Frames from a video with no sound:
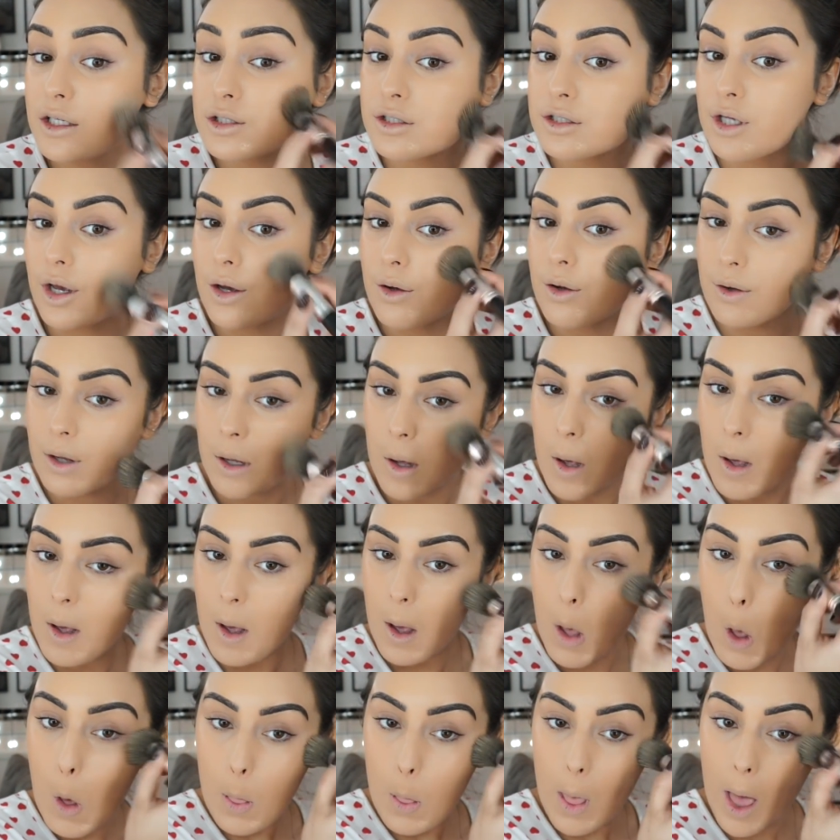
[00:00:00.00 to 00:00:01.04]
So
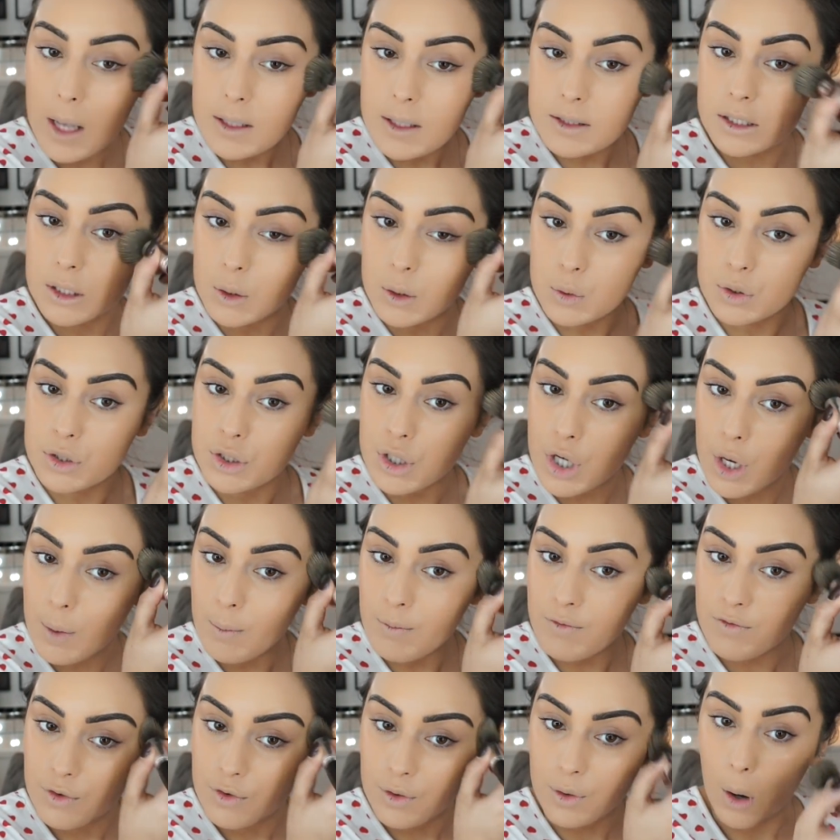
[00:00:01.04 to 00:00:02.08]
that's a little tip
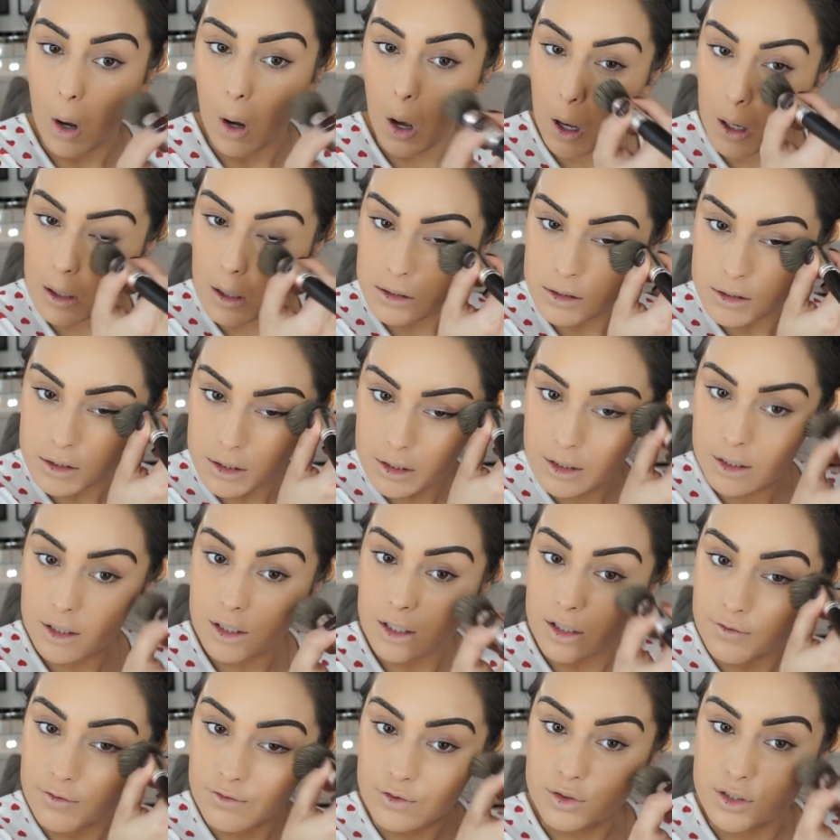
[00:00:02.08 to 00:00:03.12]
for you guys
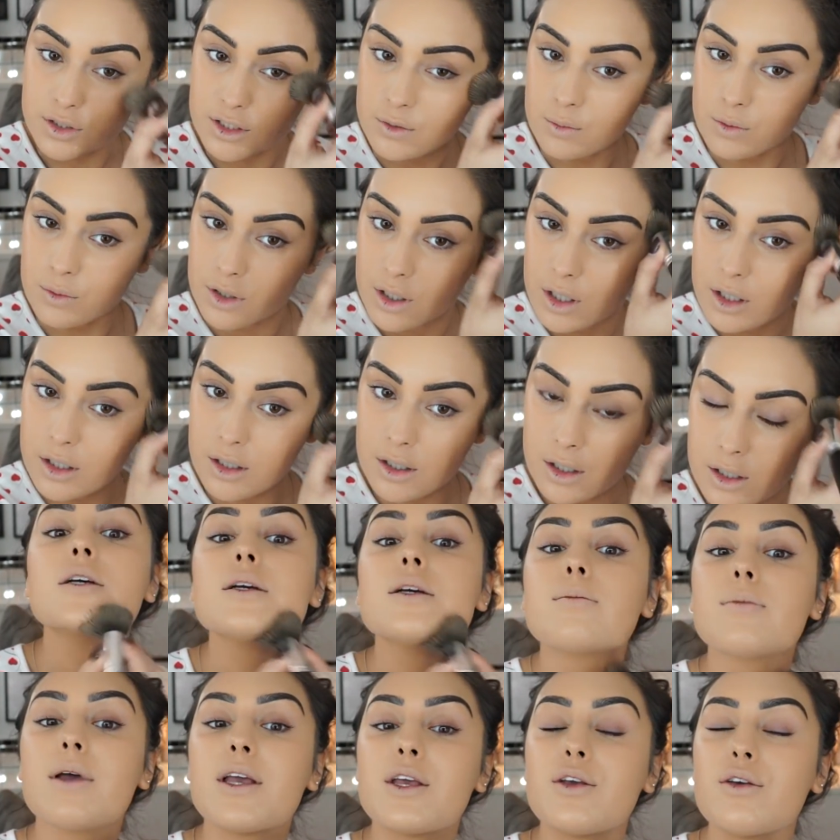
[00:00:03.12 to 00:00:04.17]
if you did want to
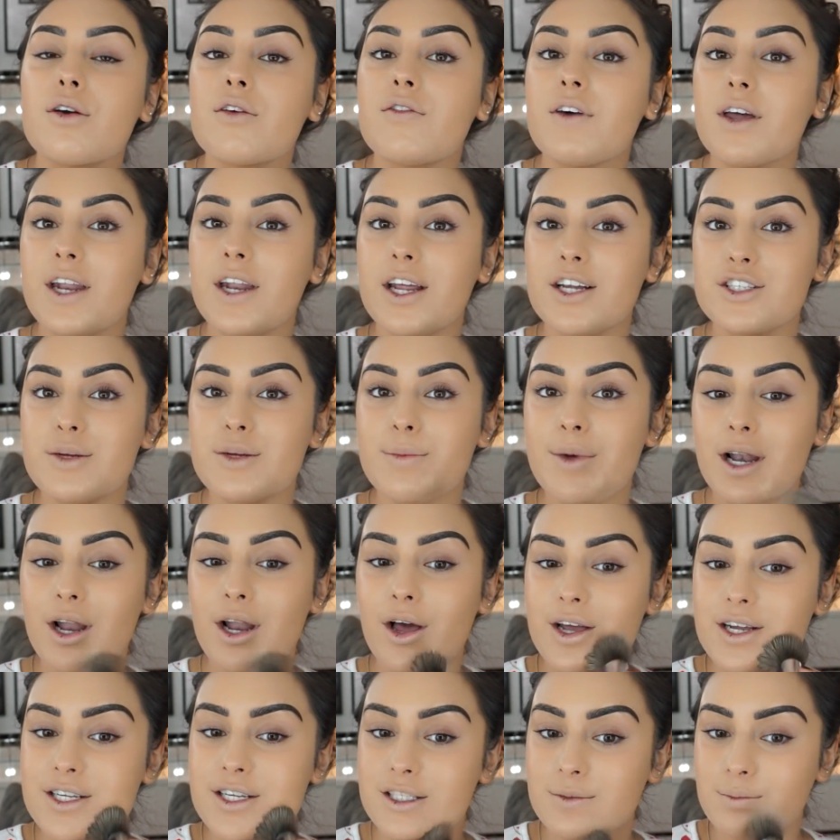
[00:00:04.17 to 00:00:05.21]
make your foundation a bit
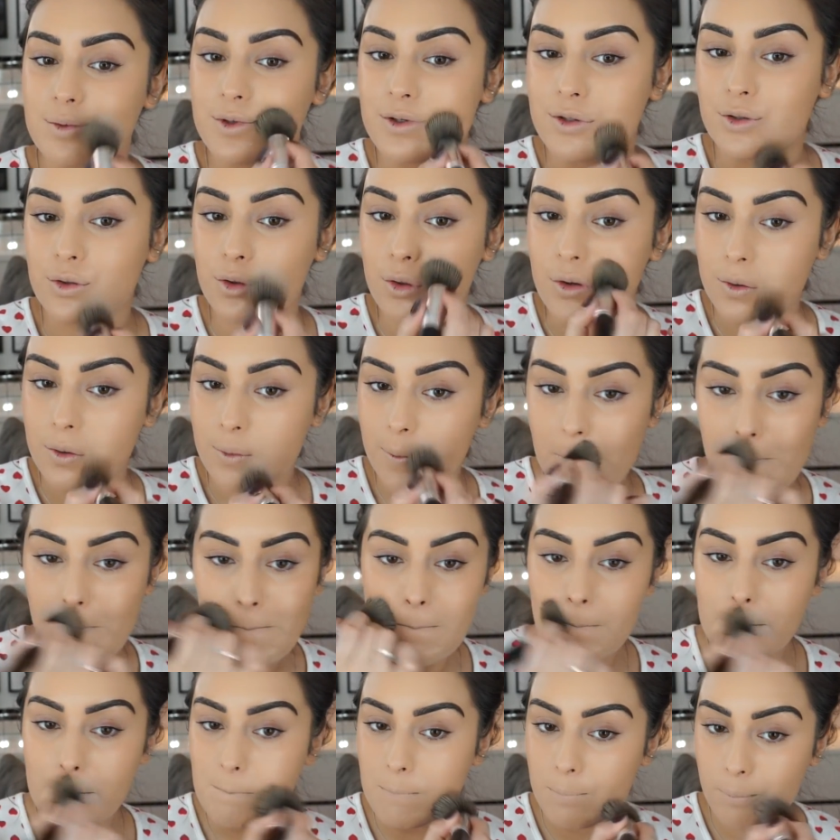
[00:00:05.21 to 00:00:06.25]
lighter but not
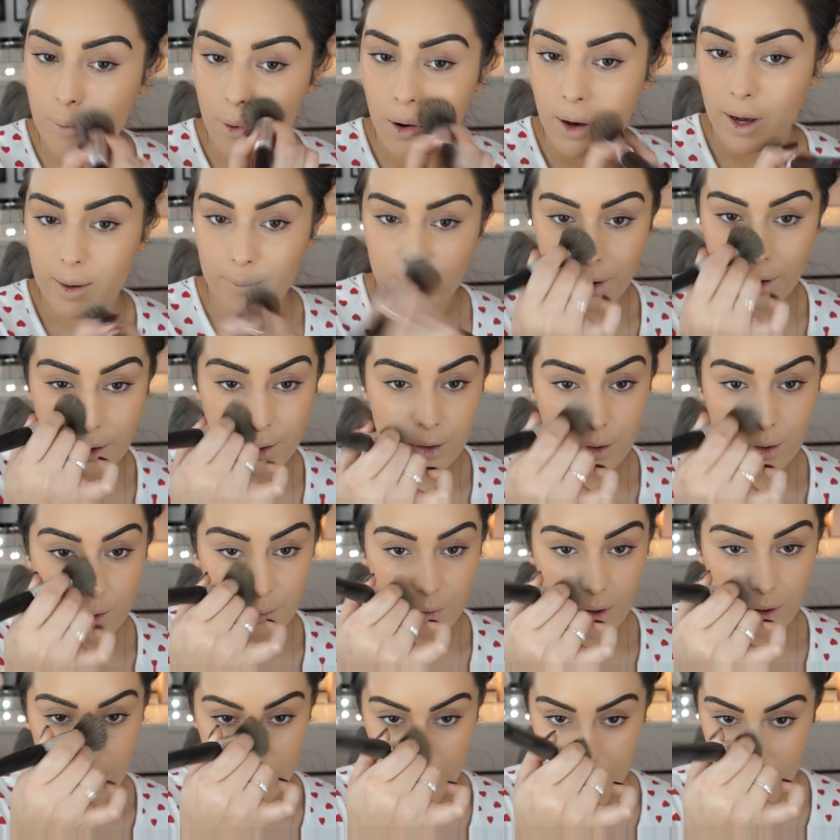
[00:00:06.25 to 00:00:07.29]
buy a brand new
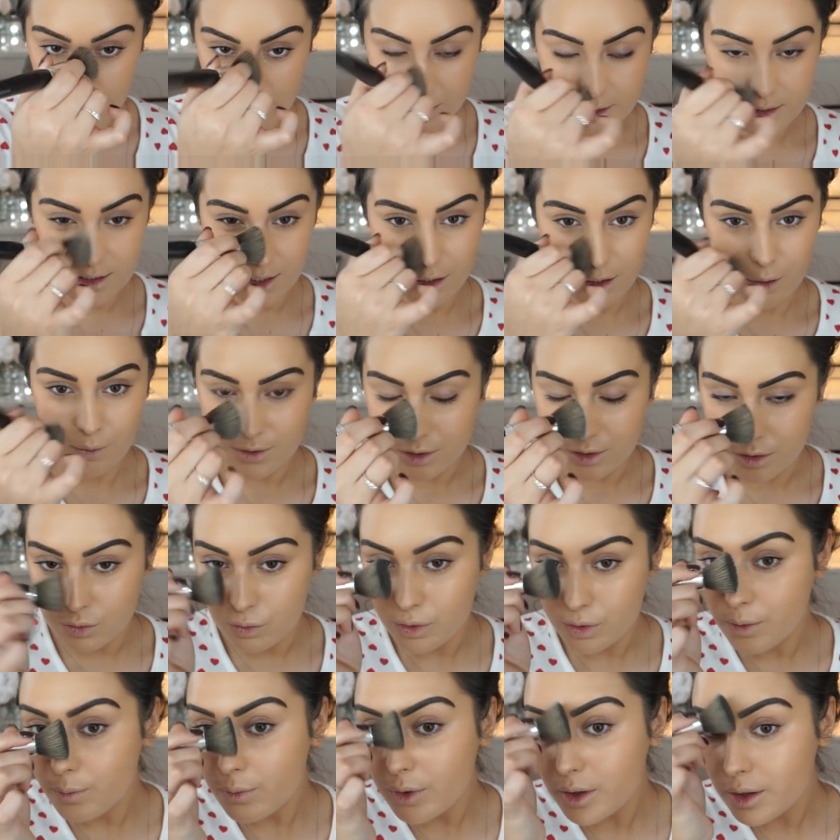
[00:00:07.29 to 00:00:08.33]
one, because I know it's
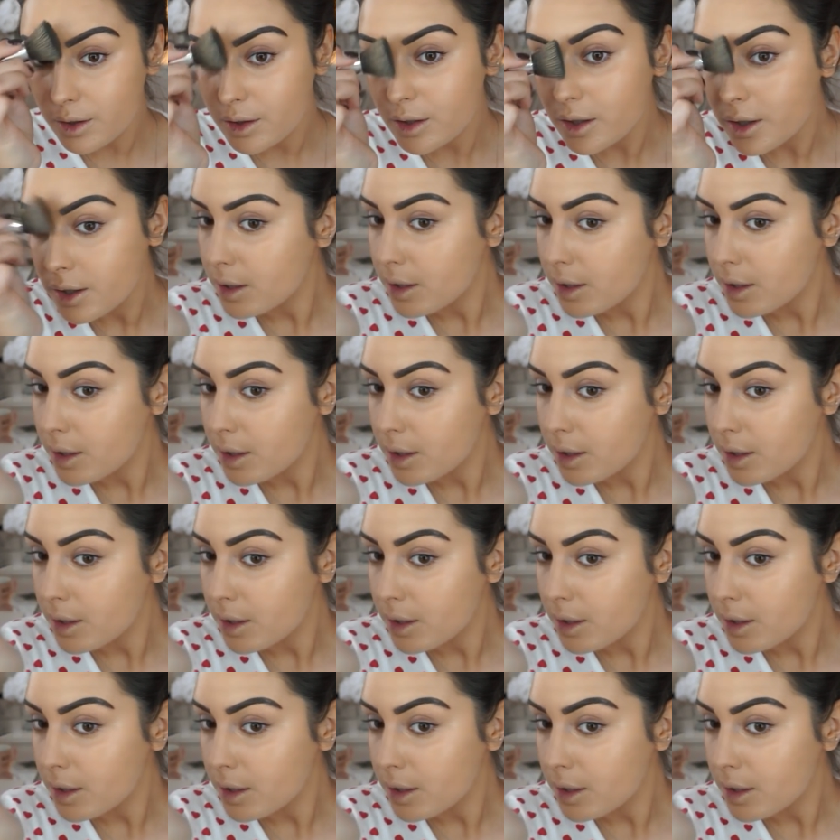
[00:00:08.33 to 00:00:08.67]
annoying when